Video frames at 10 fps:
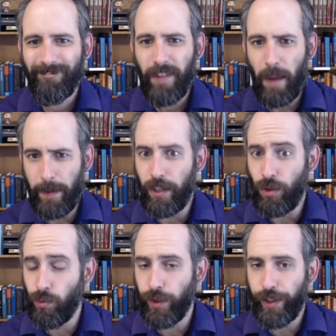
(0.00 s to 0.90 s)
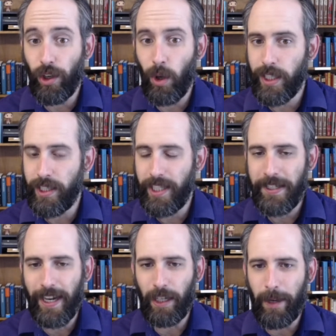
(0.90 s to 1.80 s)
I mean, you really go into
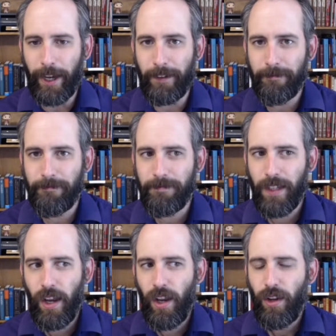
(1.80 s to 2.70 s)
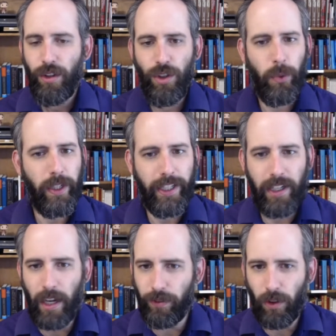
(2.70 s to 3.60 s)
detail about it. You really
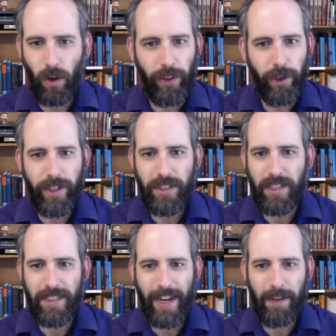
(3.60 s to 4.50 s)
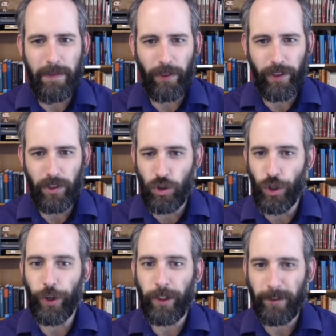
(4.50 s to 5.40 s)
cover all there is to say about this
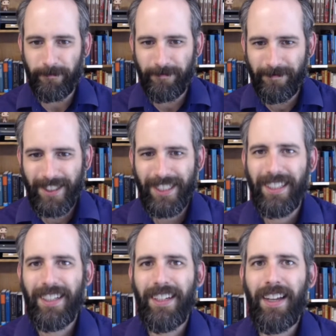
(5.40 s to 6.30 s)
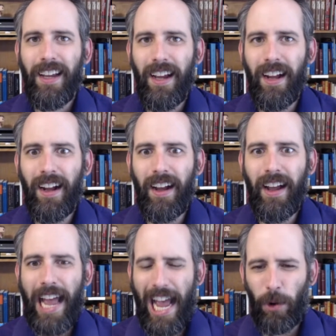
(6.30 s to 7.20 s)
jerk.
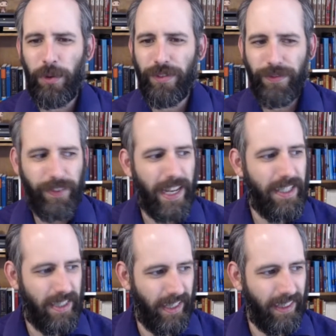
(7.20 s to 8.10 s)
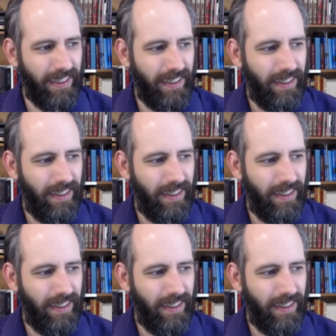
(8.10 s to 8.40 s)
Outfacing